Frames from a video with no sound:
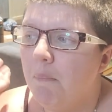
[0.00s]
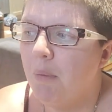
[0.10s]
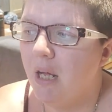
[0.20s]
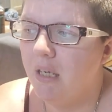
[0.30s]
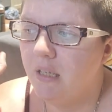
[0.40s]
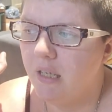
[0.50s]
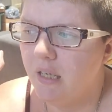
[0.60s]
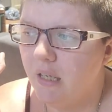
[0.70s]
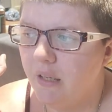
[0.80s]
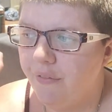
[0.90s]
But
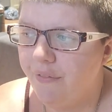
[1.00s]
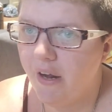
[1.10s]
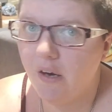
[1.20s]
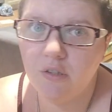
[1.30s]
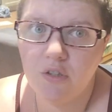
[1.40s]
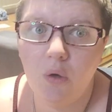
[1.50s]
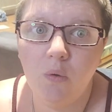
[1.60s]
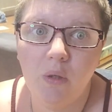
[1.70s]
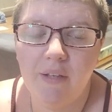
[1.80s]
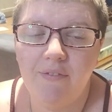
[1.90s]
they're
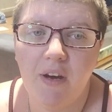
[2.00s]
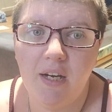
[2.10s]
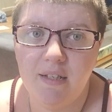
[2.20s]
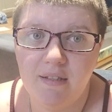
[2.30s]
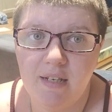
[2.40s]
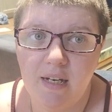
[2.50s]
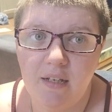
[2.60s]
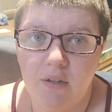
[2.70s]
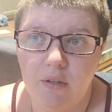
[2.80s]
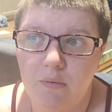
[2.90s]
totally fine as
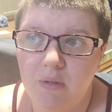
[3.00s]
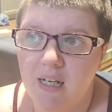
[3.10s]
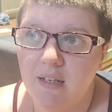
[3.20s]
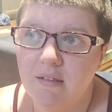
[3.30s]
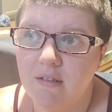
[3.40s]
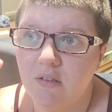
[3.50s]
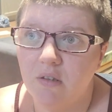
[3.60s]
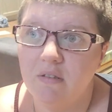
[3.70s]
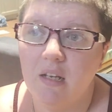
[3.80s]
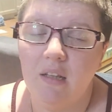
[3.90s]
standalone decks as
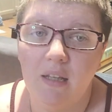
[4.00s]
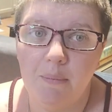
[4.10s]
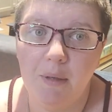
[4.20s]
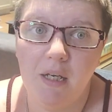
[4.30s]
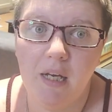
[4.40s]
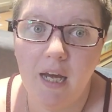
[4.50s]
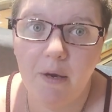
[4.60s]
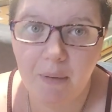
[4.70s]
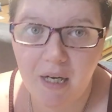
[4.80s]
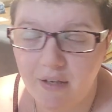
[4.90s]
long as I limit
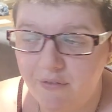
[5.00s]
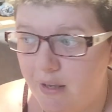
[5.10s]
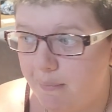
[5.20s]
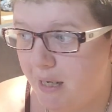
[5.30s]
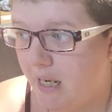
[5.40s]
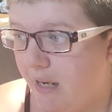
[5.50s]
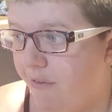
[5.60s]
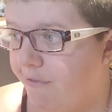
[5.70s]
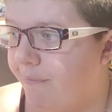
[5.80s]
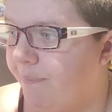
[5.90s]
how many of them I have.